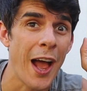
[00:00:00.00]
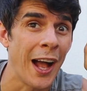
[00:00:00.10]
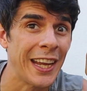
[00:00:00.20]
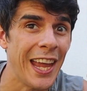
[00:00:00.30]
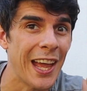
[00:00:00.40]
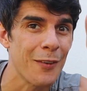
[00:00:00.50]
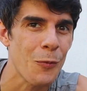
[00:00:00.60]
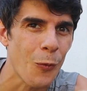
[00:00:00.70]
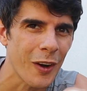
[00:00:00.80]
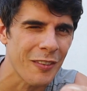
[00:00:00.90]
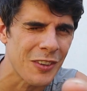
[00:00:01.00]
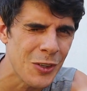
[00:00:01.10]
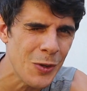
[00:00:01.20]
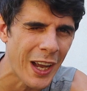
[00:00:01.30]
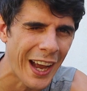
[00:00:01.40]
again, one of
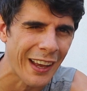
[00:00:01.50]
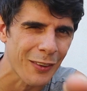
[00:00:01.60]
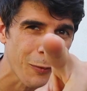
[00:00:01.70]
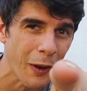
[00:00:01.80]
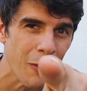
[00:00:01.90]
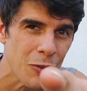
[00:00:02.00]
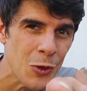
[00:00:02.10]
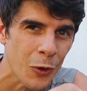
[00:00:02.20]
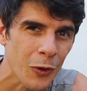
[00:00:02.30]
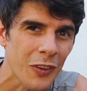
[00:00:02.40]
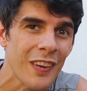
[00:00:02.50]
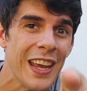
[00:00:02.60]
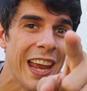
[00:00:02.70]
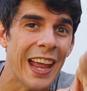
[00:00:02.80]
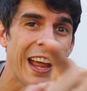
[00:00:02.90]
you guys, one of the viewers,
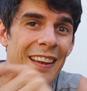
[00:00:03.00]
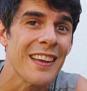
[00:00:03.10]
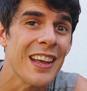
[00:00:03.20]
and